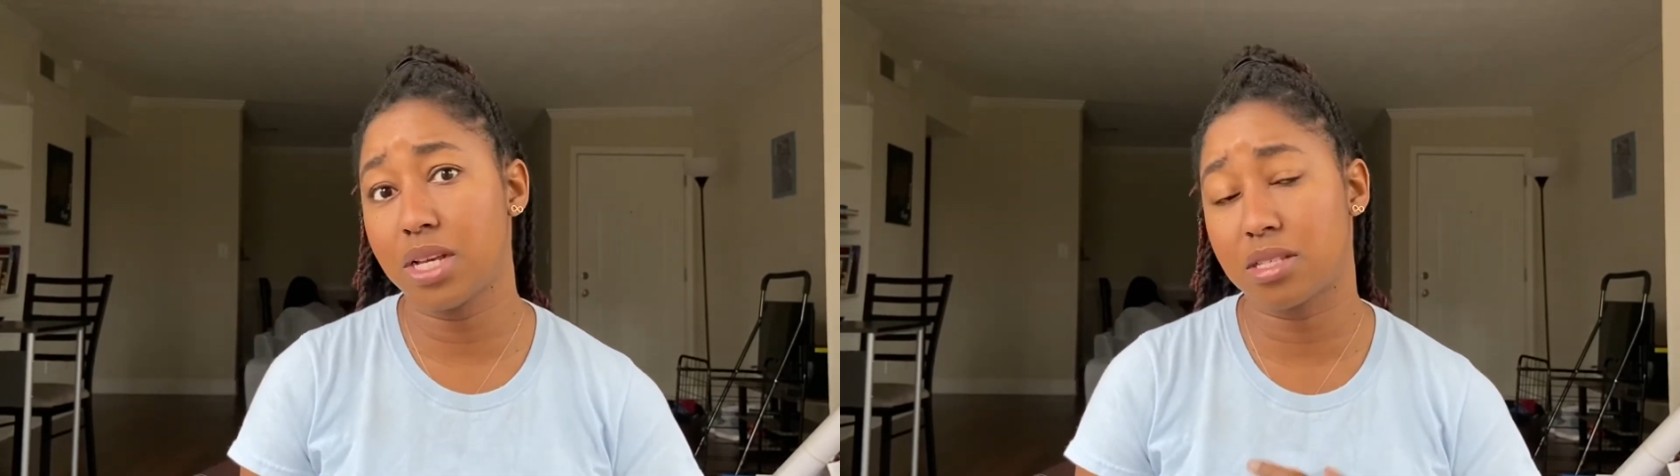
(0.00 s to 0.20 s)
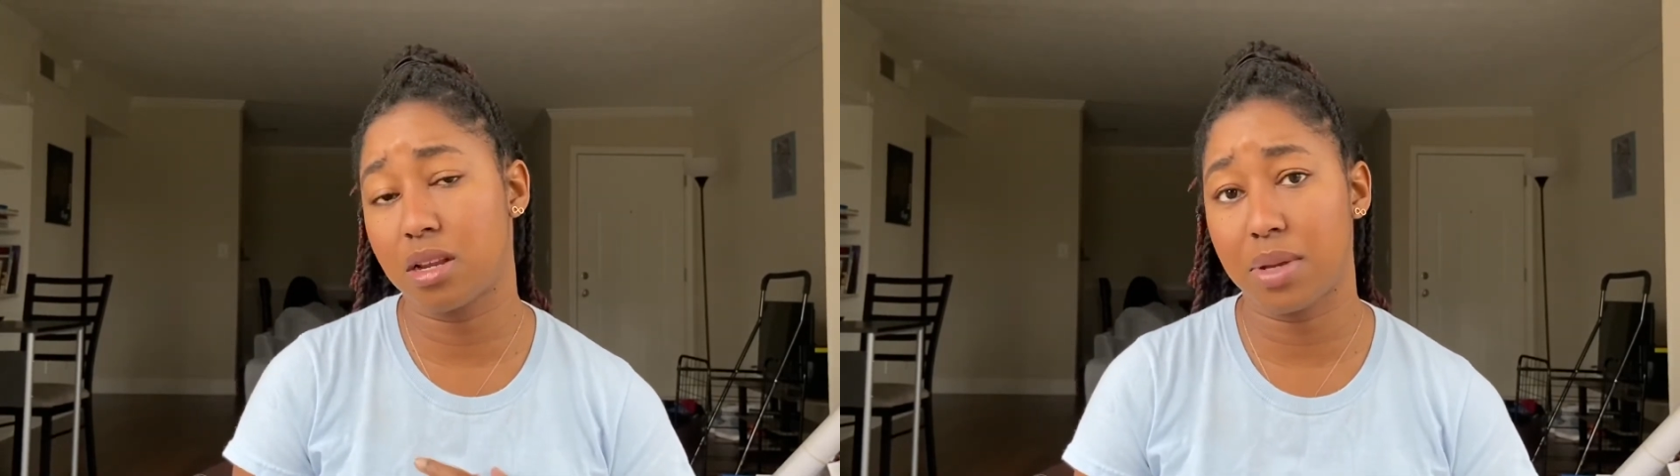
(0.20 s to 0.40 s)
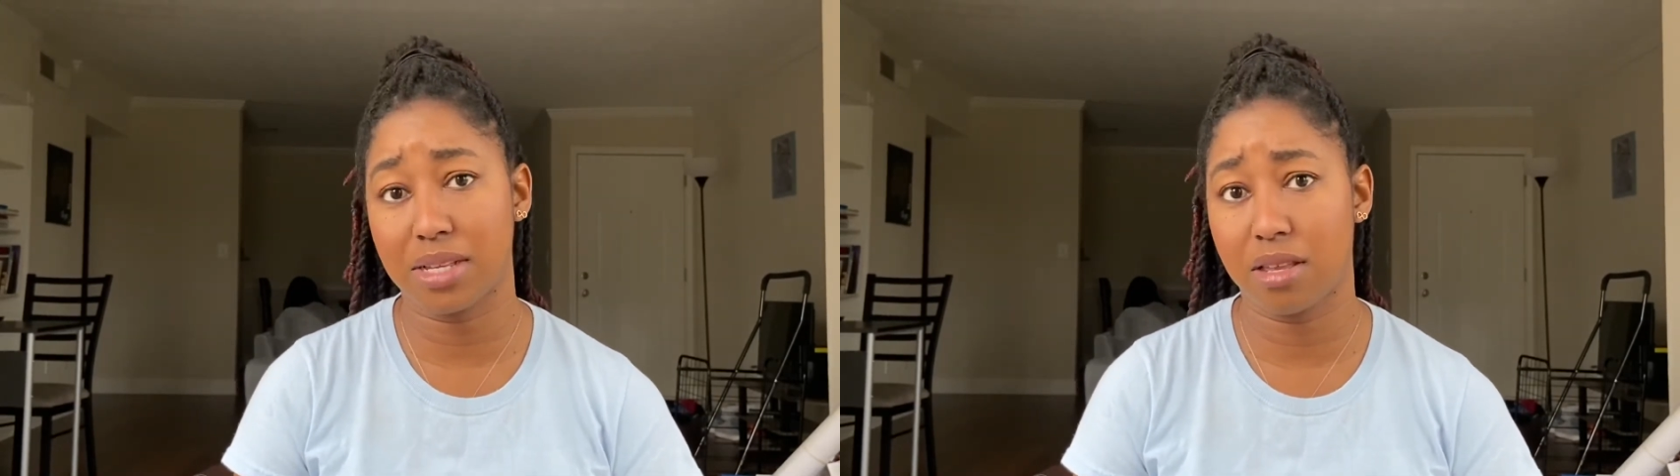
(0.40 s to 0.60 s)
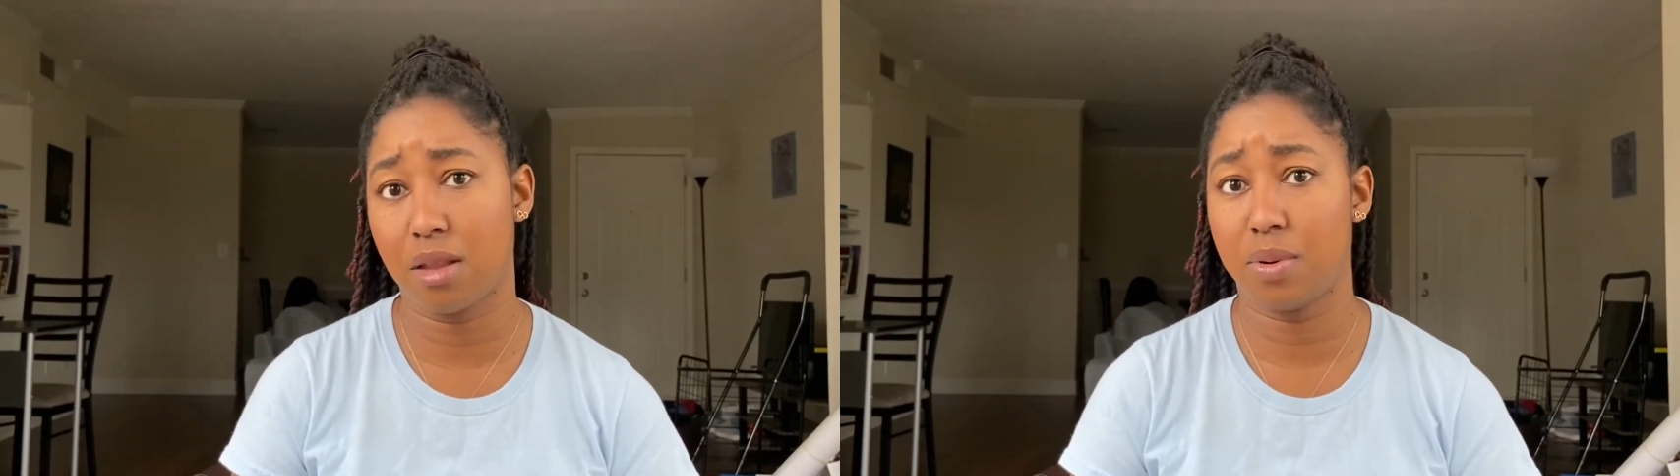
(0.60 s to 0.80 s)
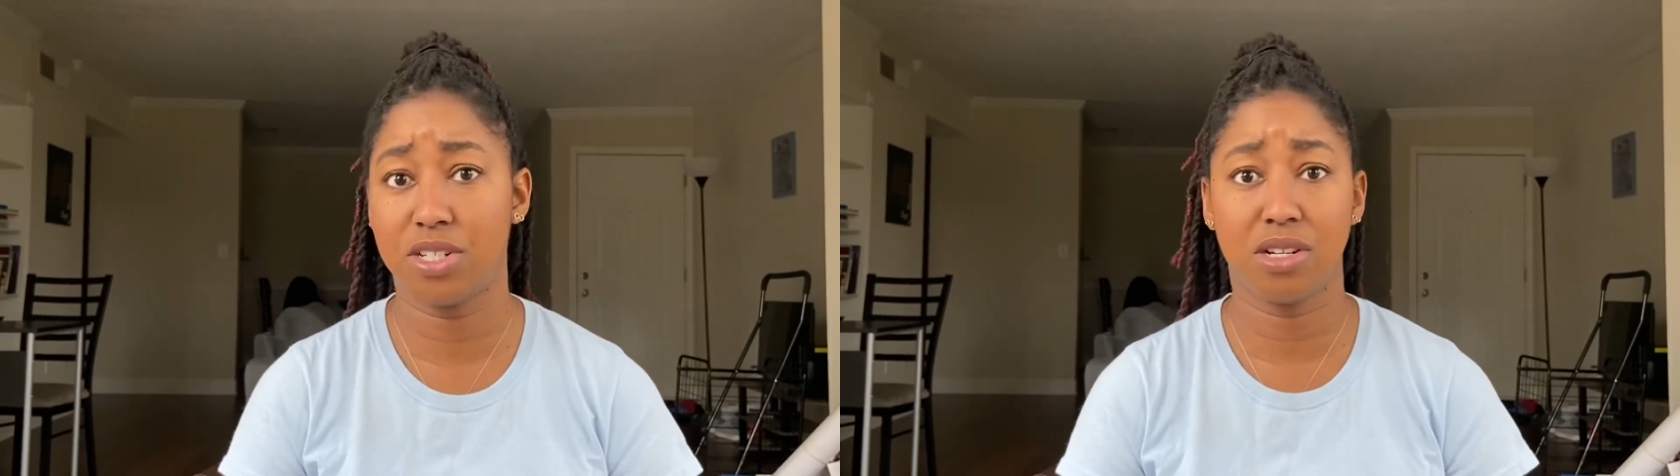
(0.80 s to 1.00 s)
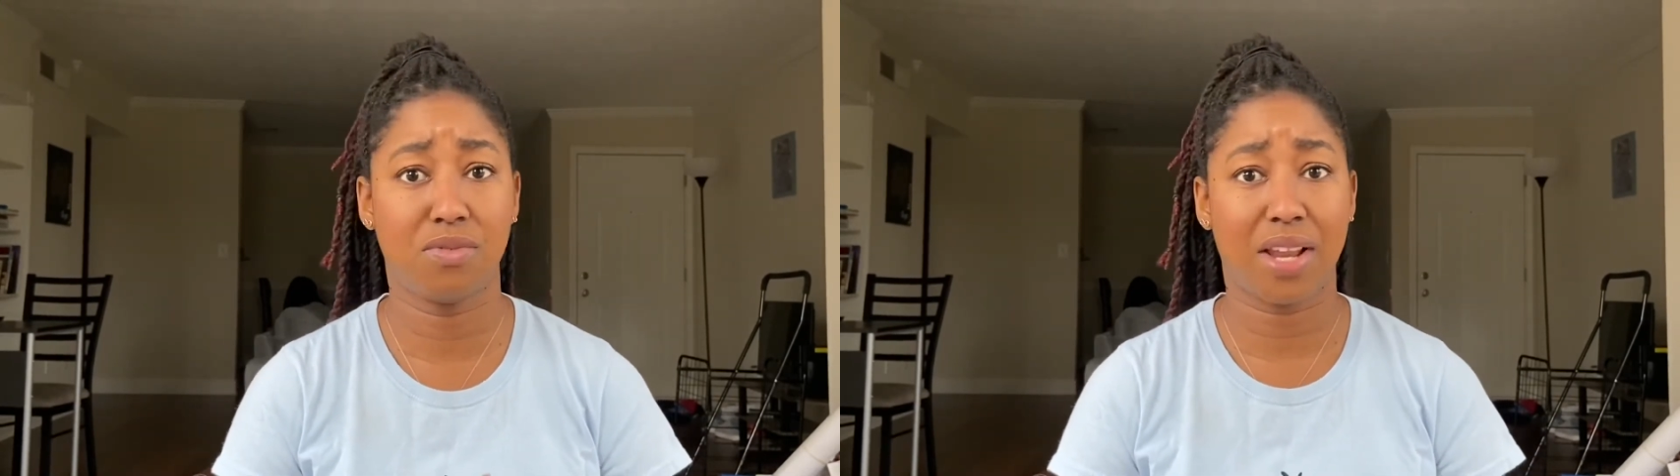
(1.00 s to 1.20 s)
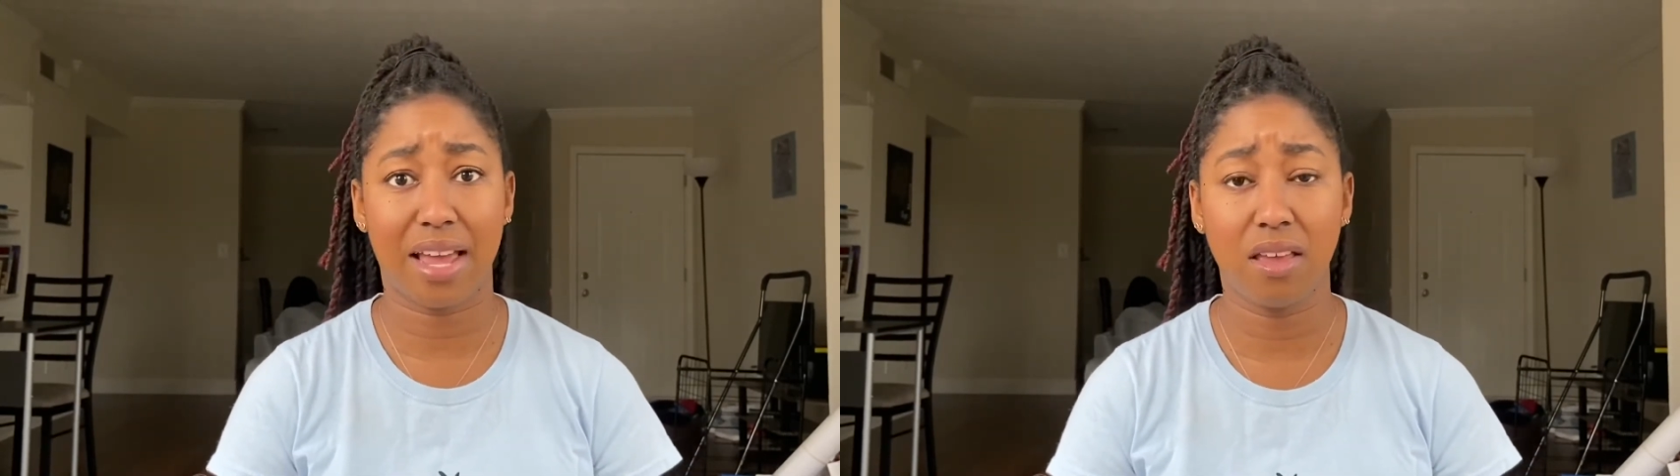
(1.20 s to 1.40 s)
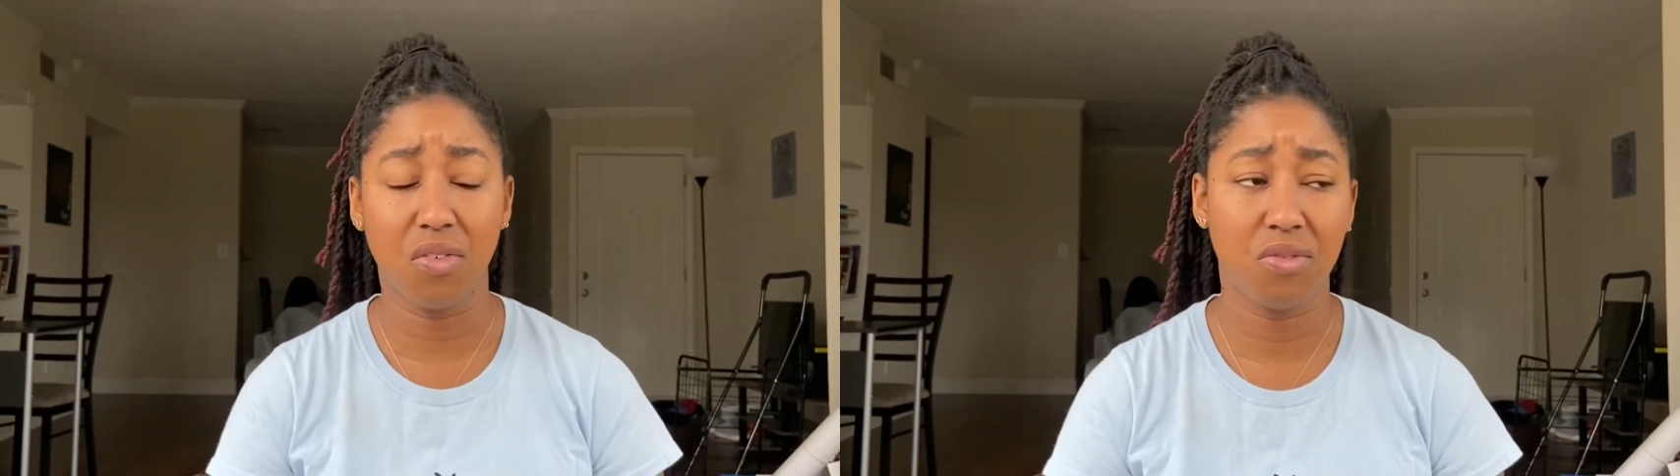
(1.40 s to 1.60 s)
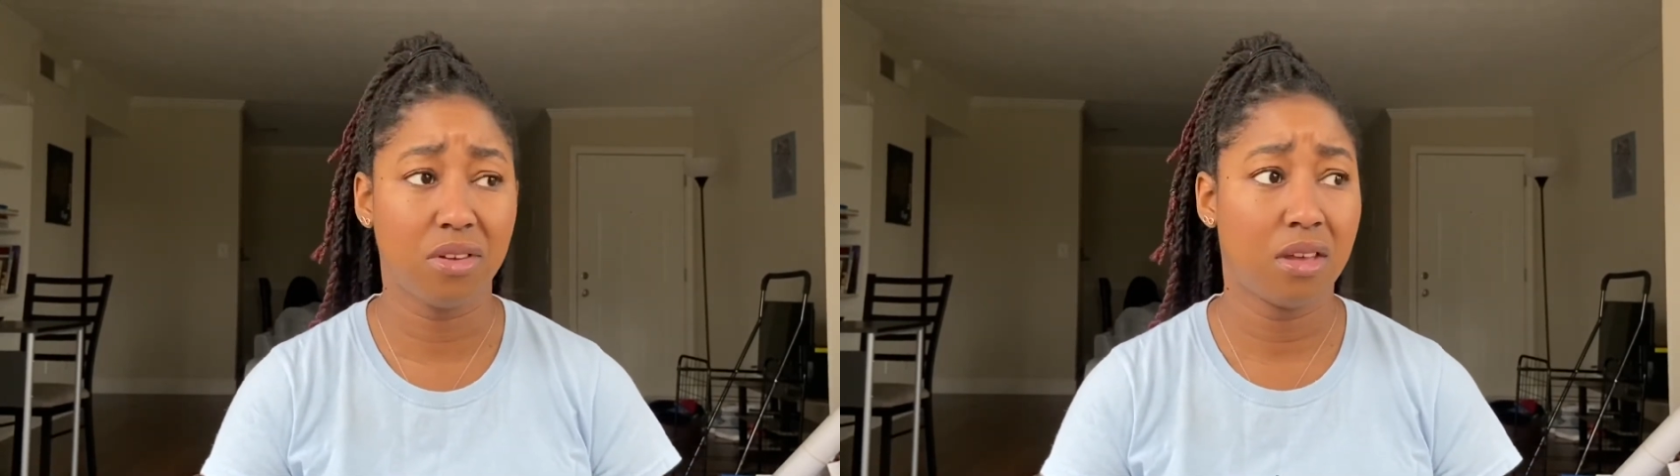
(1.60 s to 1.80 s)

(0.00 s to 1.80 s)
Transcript: it's gonna be a celebration of life